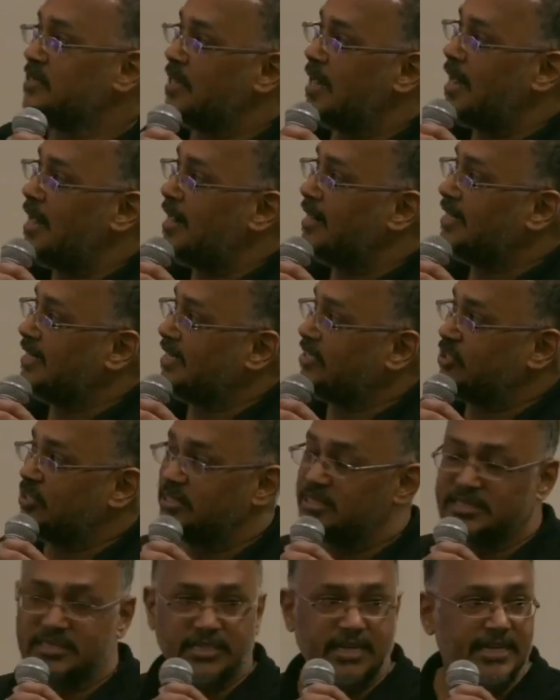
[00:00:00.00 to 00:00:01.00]
Architecture
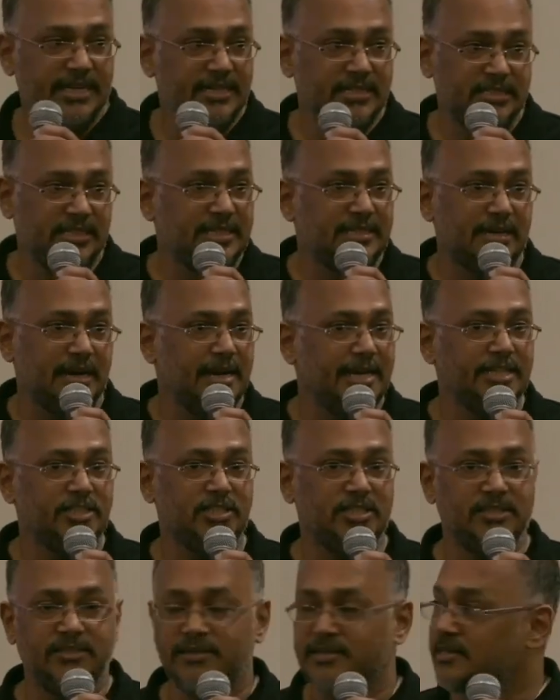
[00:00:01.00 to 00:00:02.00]
design,
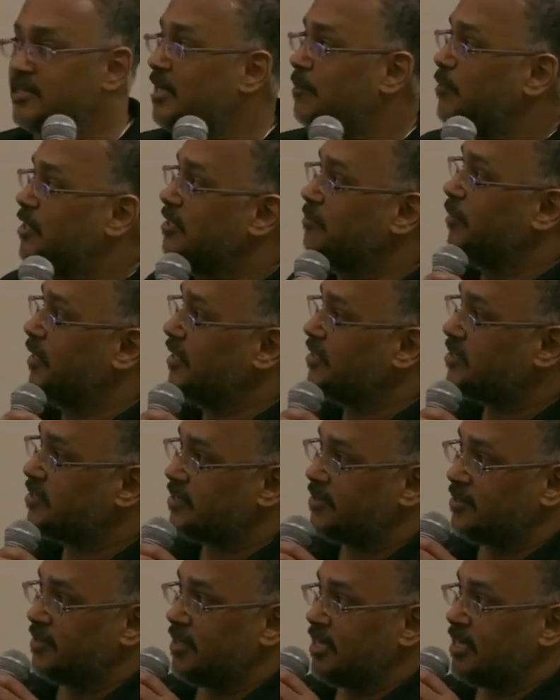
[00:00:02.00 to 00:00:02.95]
centralized, committee-based.